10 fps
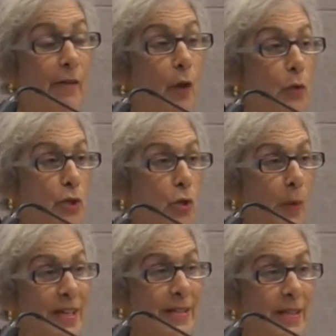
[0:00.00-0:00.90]
And those
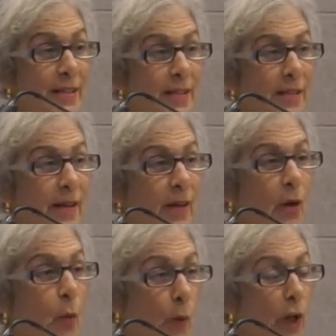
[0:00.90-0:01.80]
choices
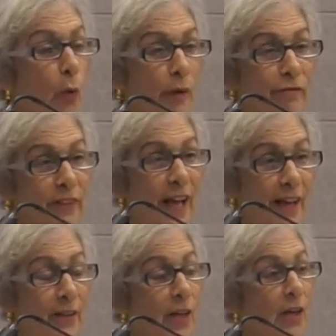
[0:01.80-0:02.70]
will
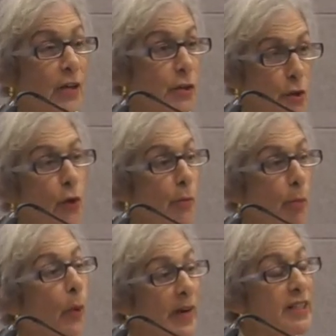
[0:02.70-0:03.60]
reflect
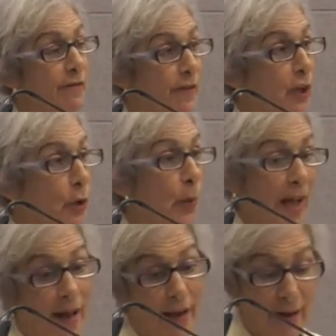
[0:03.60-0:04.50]
certain points of
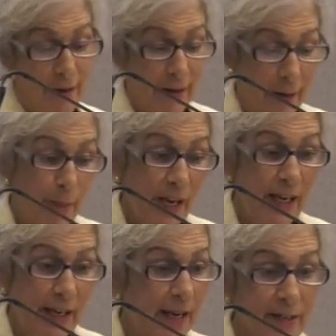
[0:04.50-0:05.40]
view and, in
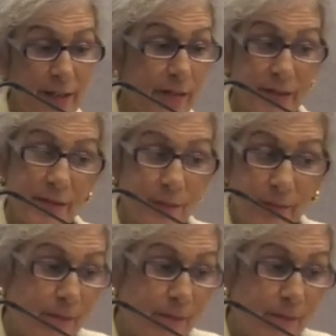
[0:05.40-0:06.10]
many cases,